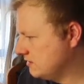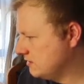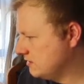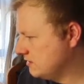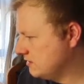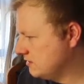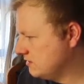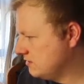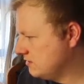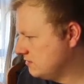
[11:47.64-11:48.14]

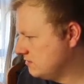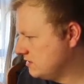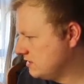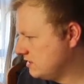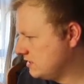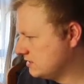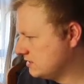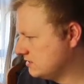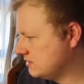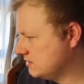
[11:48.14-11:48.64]
All
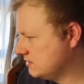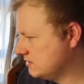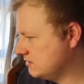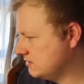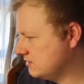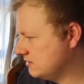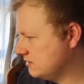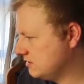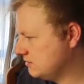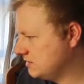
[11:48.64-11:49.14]
right,
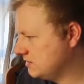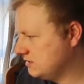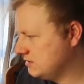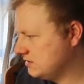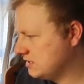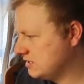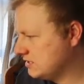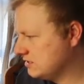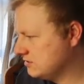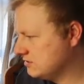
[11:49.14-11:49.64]
I mean
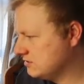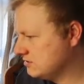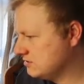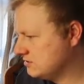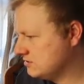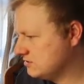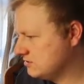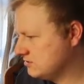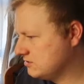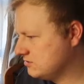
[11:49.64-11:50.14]
that
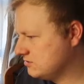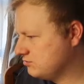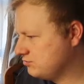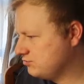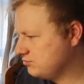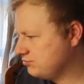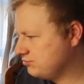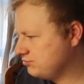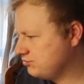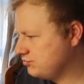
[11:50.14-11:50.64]
looks
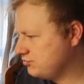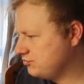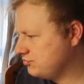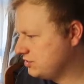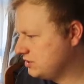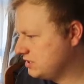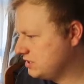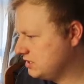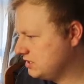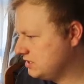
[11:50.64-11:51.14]

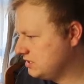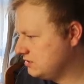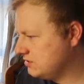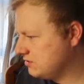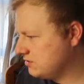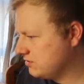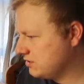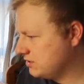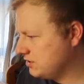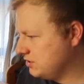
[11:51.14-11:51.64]
pretty
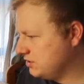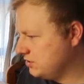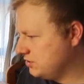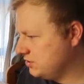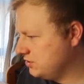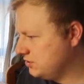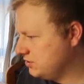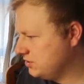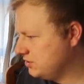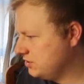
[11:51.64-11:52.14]
darn
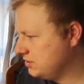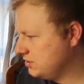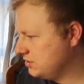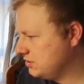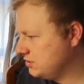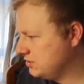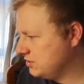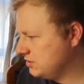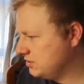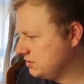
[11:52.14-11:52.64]
good.
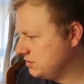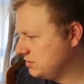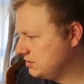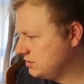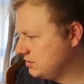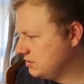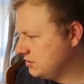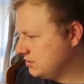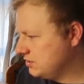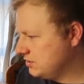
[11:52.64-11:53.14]

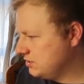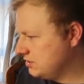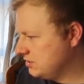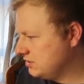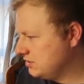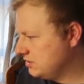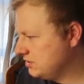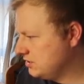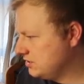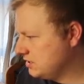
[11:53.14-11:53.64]

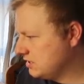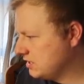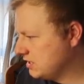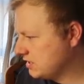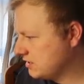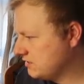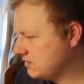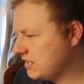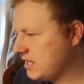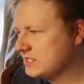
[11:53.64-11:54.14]

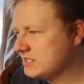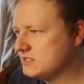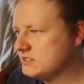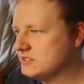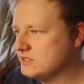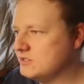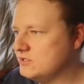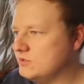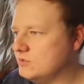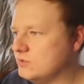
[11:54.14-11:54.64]
Like that's
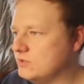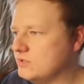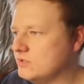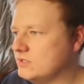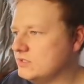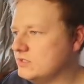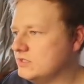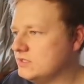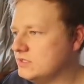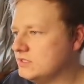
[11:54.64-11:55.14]
cool.
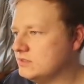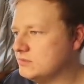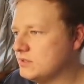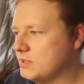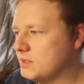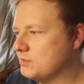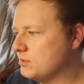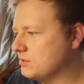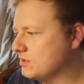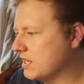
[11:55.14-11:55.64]
I'm
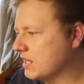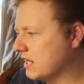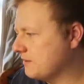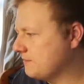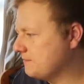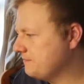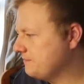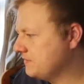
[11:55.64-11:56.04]
happy with that.